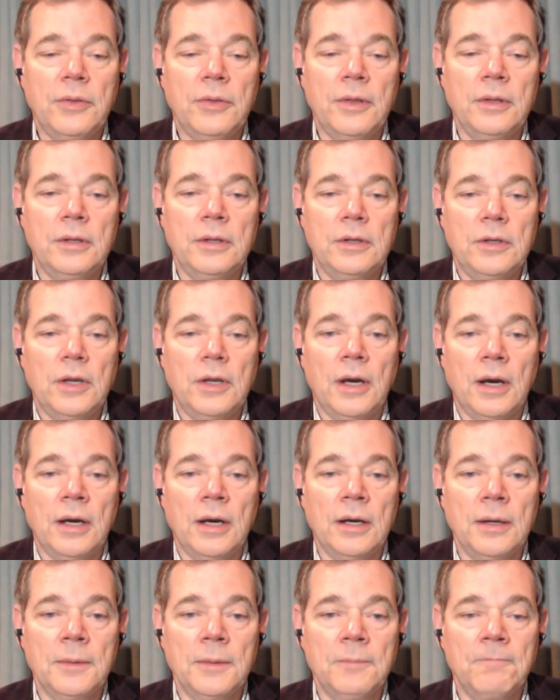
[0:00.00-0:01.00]
that
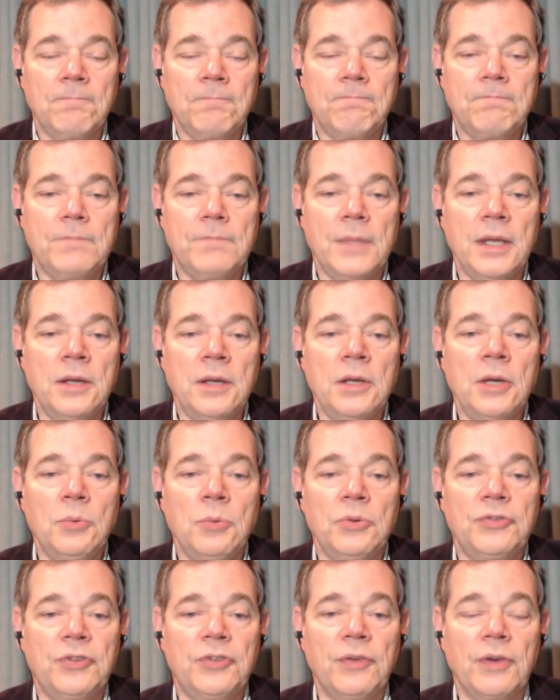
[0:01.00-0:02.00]
it
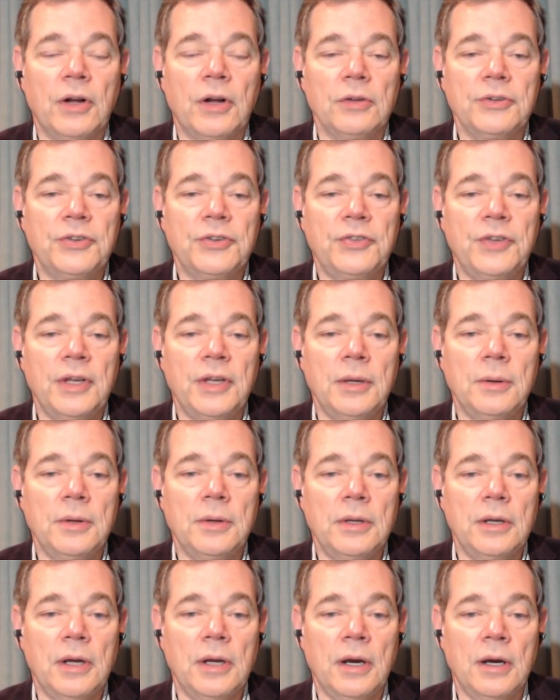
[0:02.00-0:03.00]
was difficult to see it
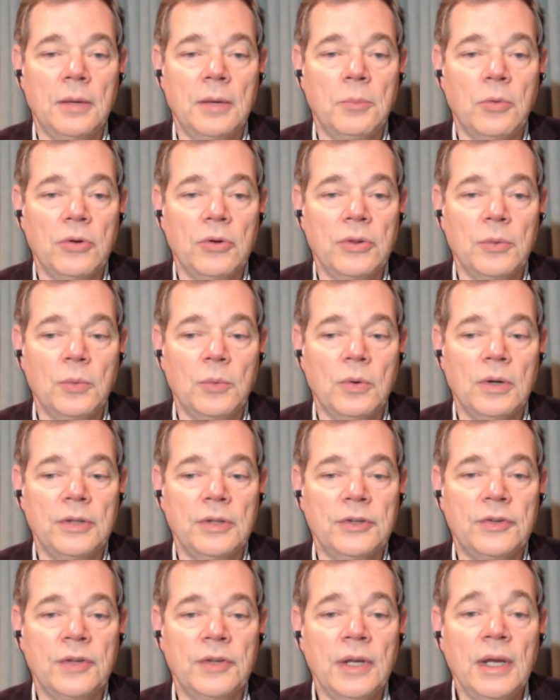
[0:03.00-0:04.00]
more than
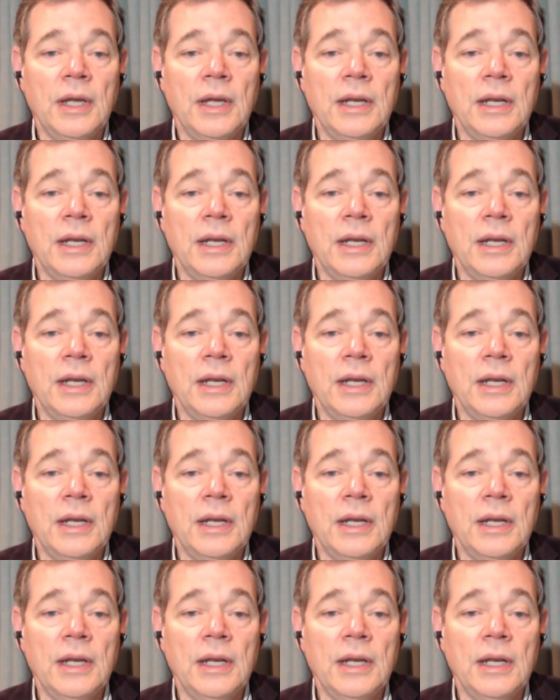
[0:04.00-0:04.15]
once.